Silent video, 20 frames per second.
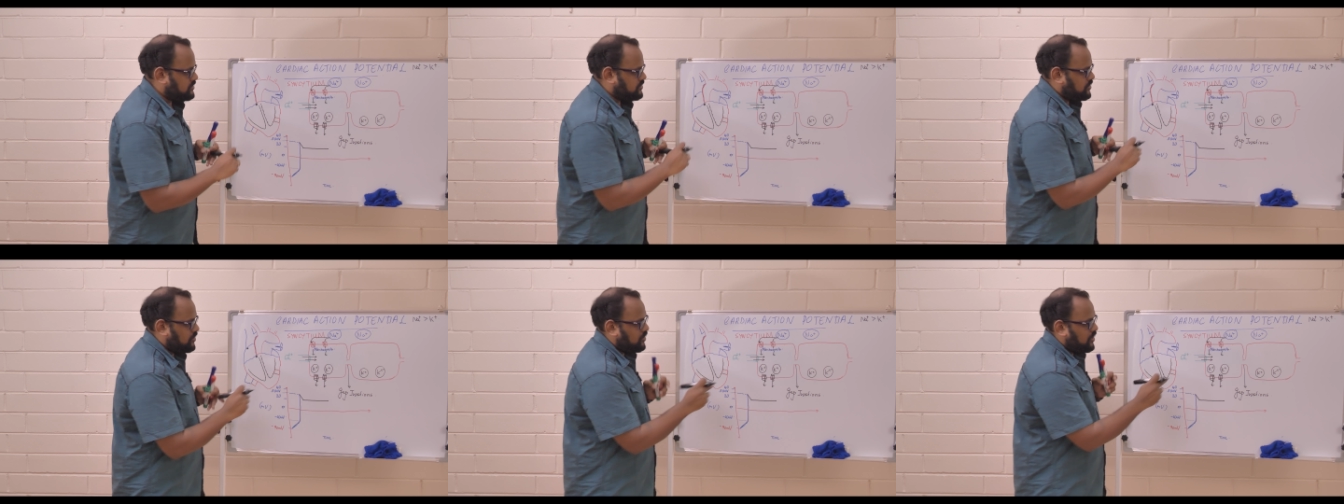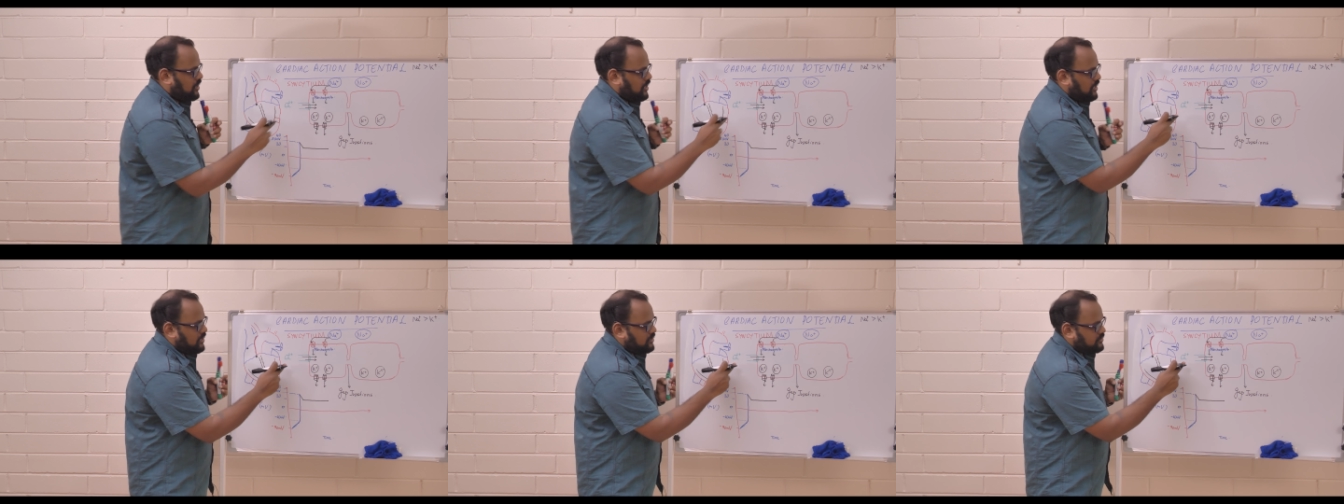
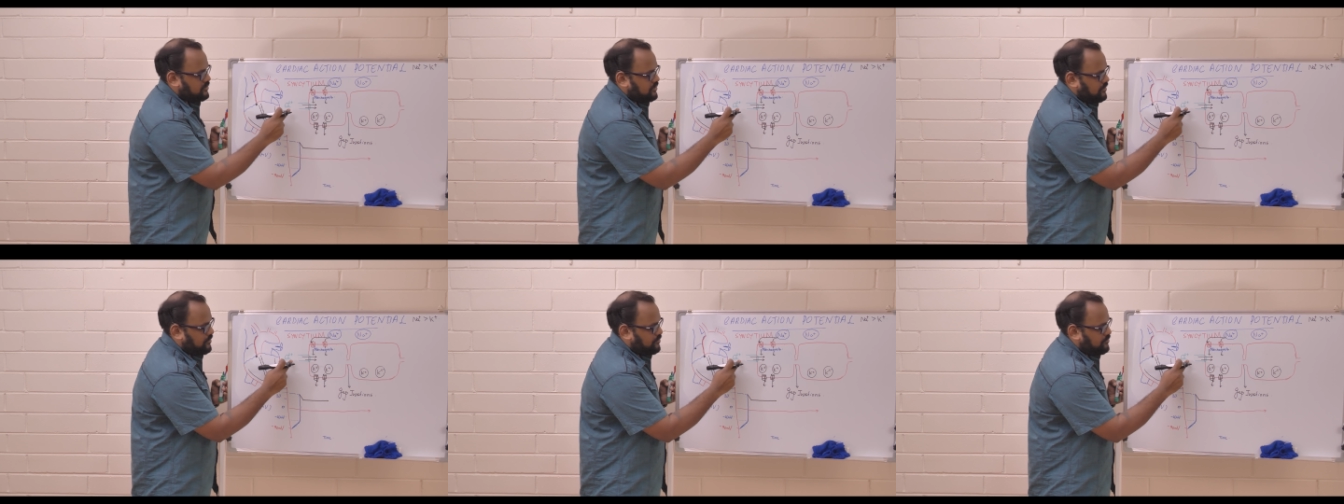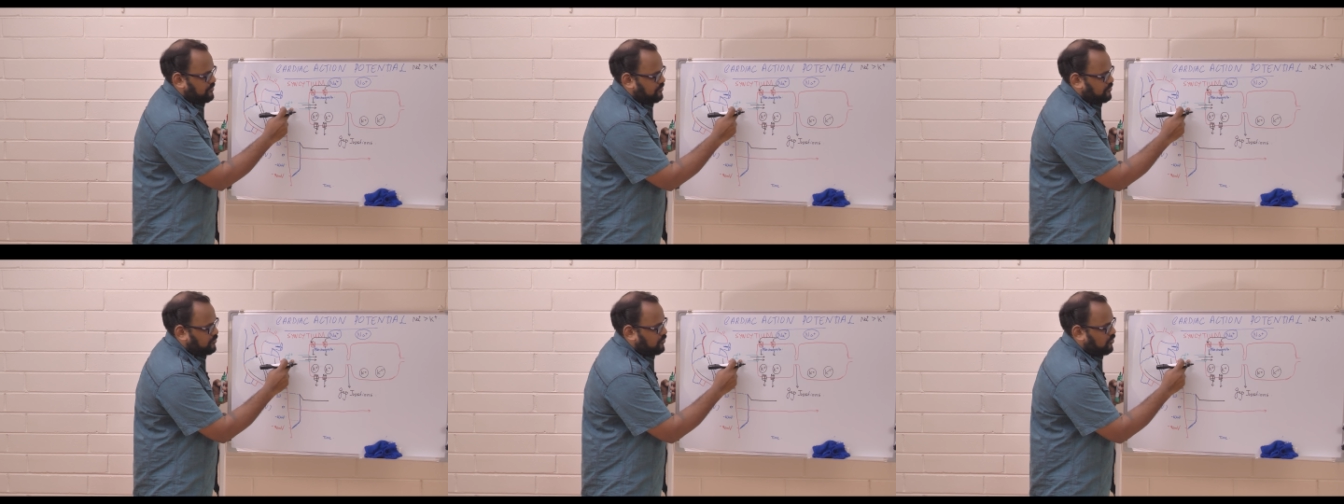So
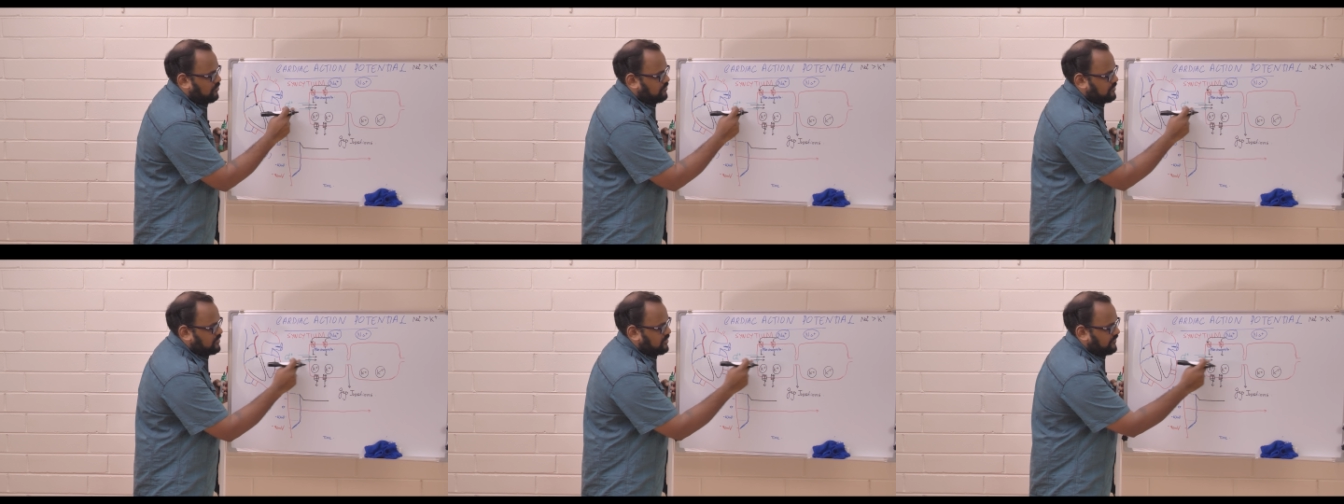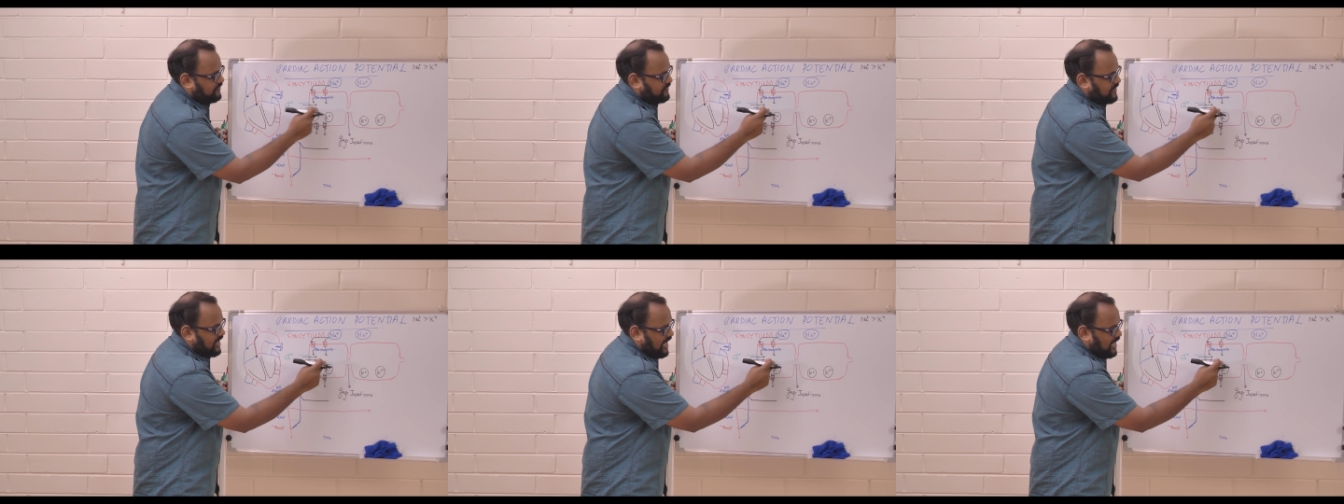the movement
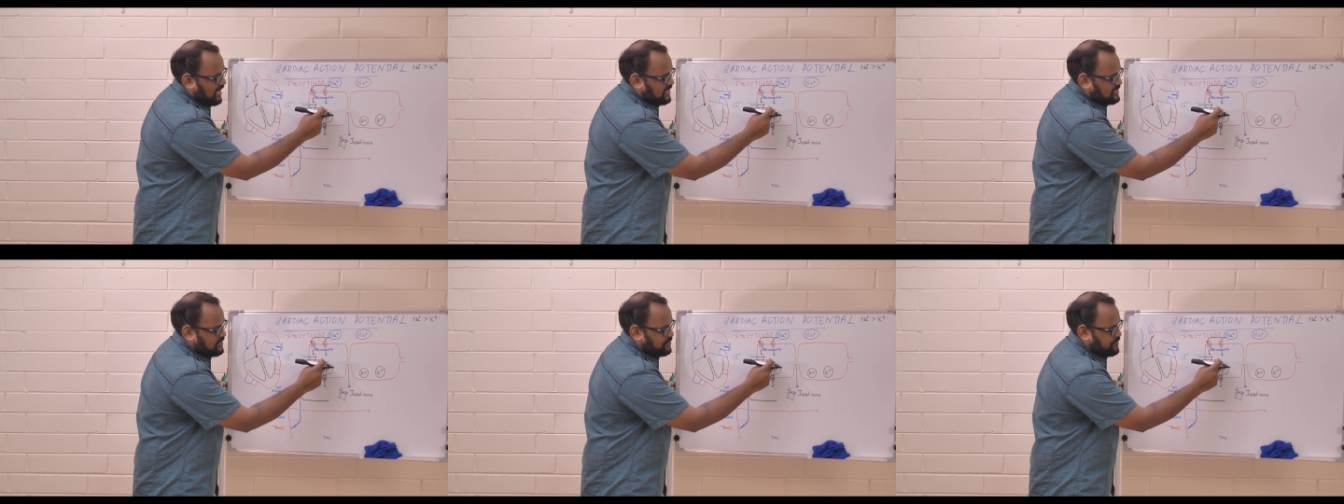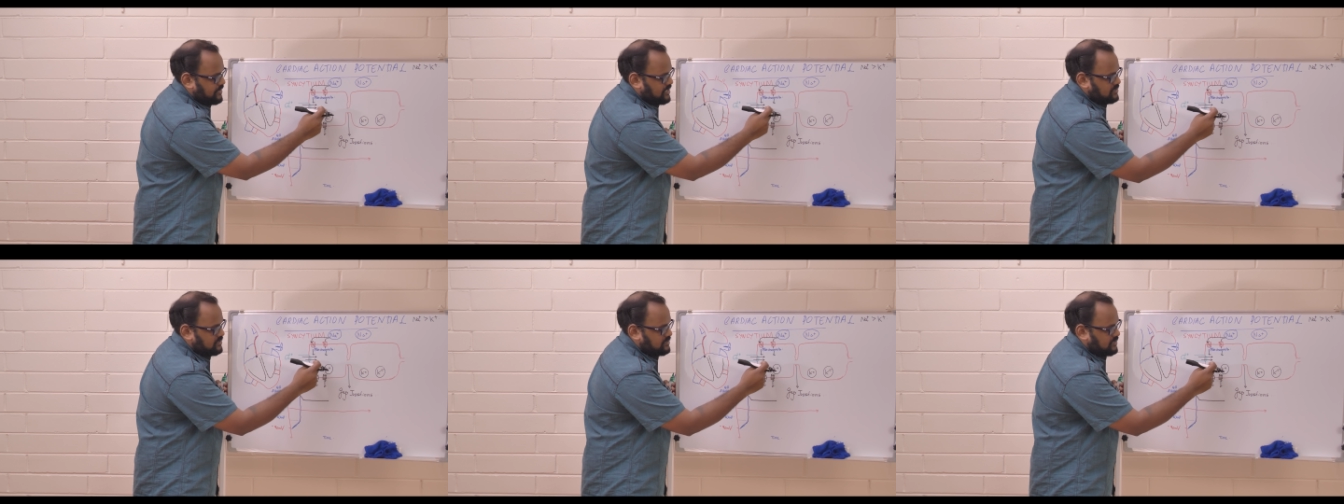of
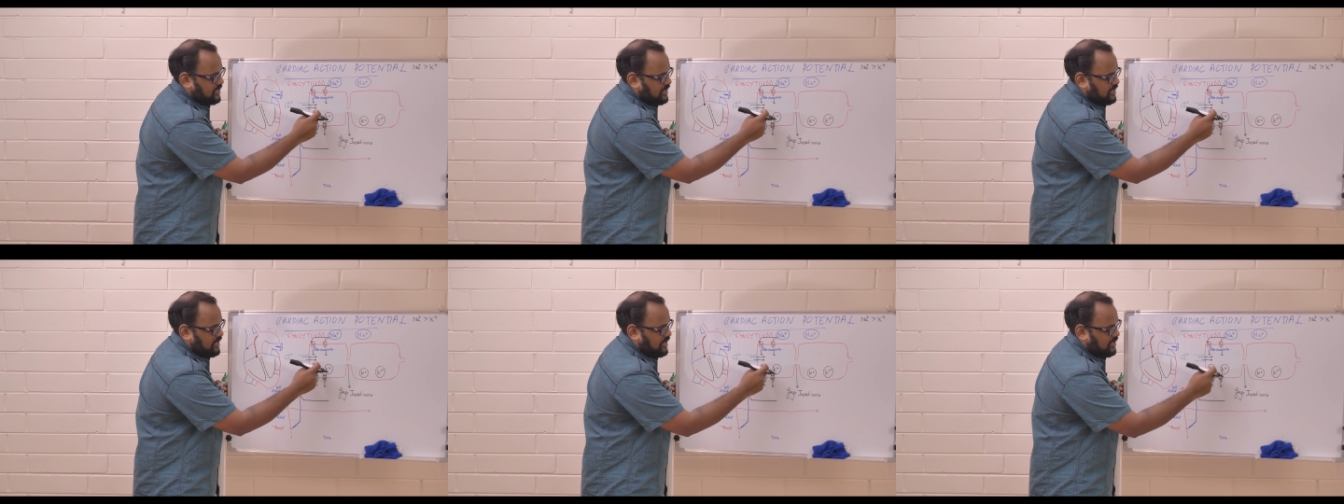calcium inside